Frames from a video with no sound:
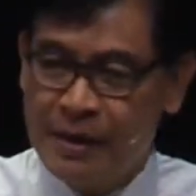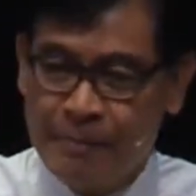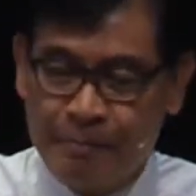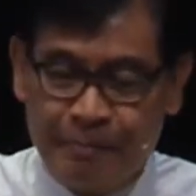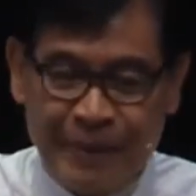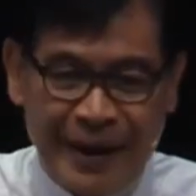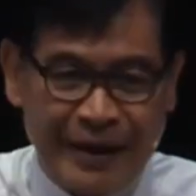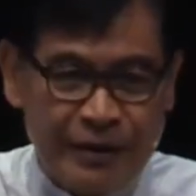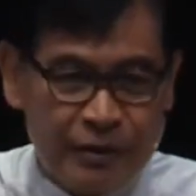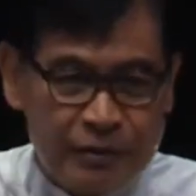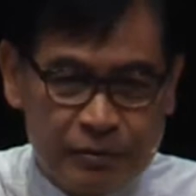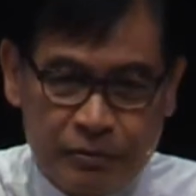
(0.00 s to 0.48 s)

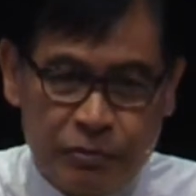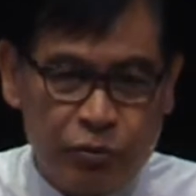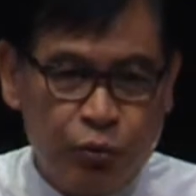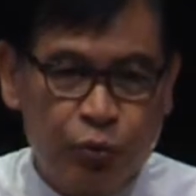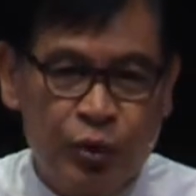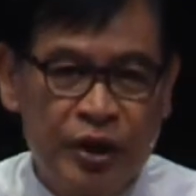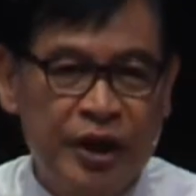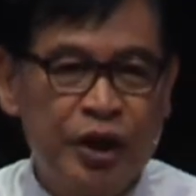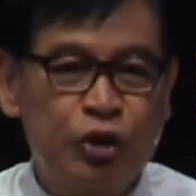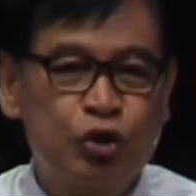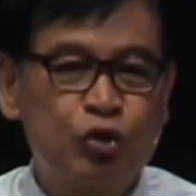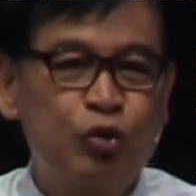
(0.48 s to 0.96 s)
But
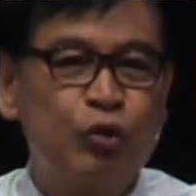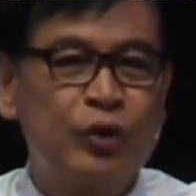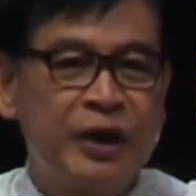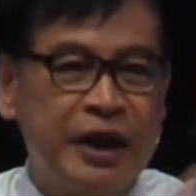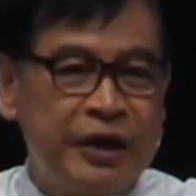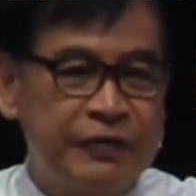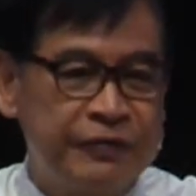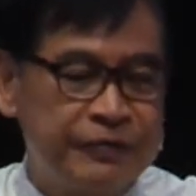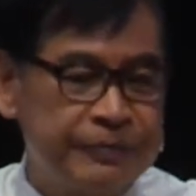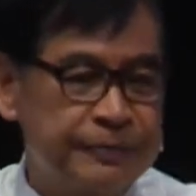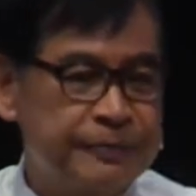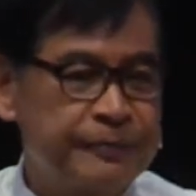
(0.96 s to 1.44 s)
we need to
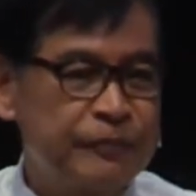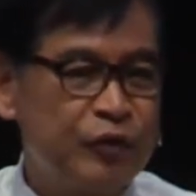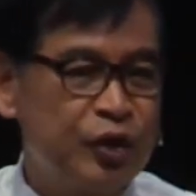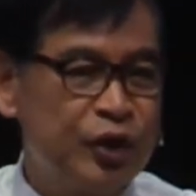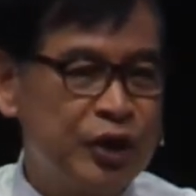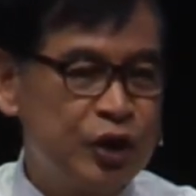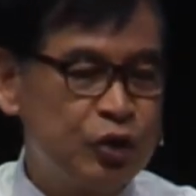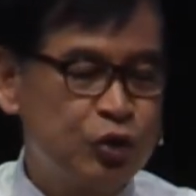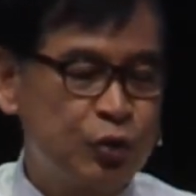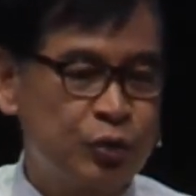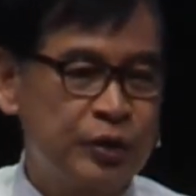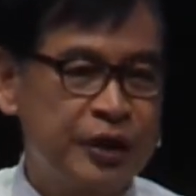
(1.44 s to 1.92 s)
give. We
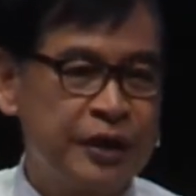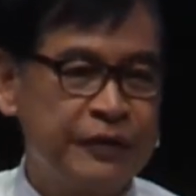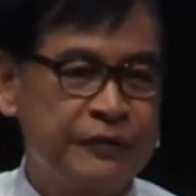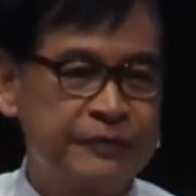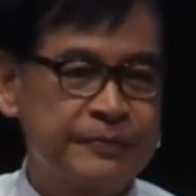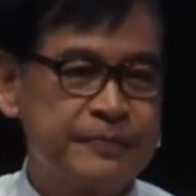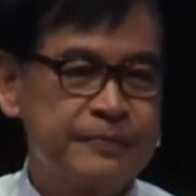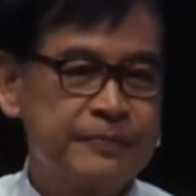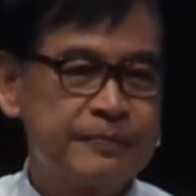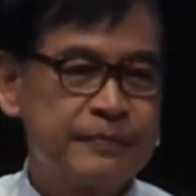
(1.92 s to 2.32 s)
need to give.